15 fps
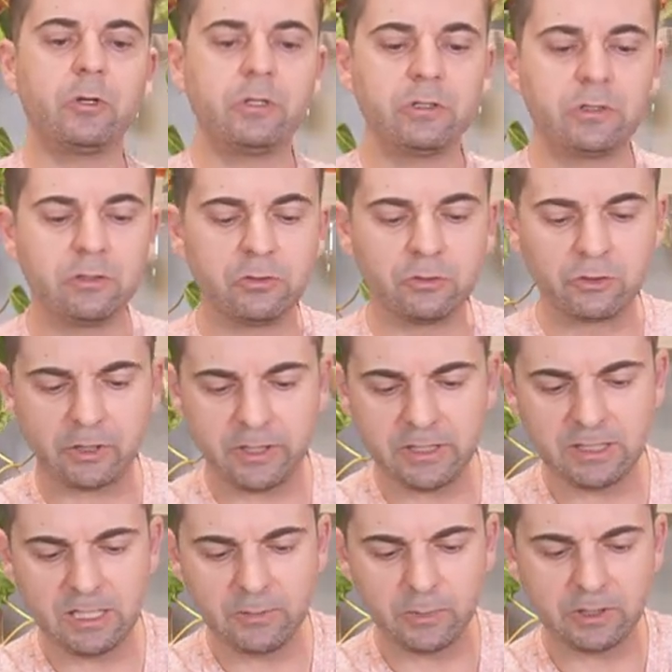going to try
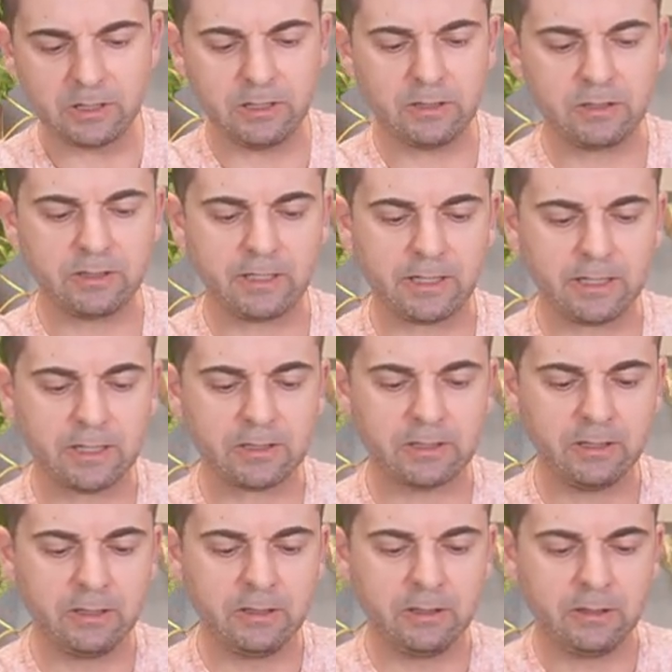and keep it
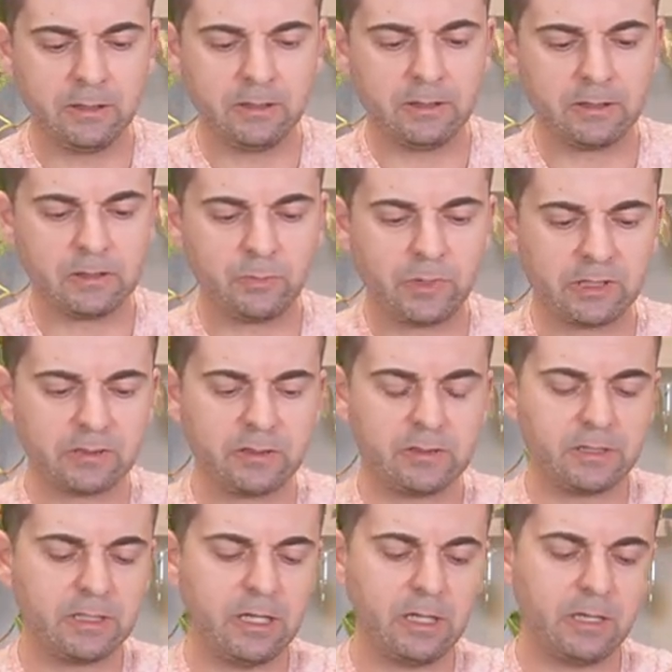intact as best
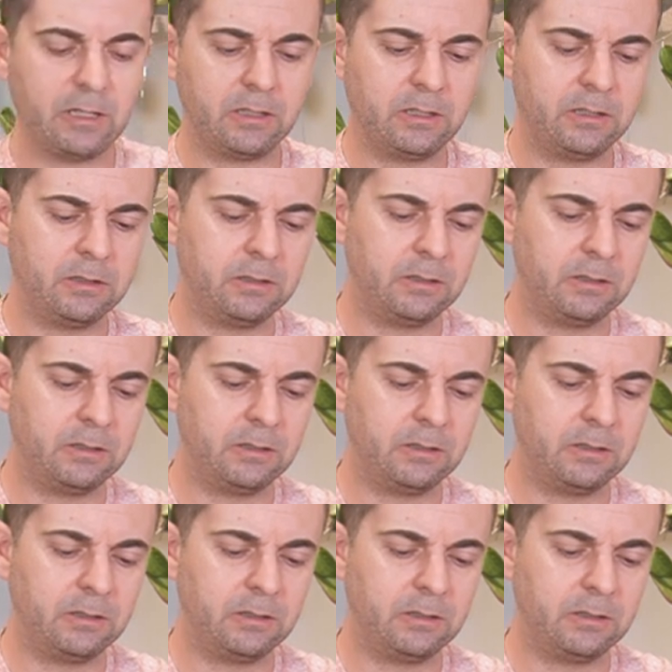as I can.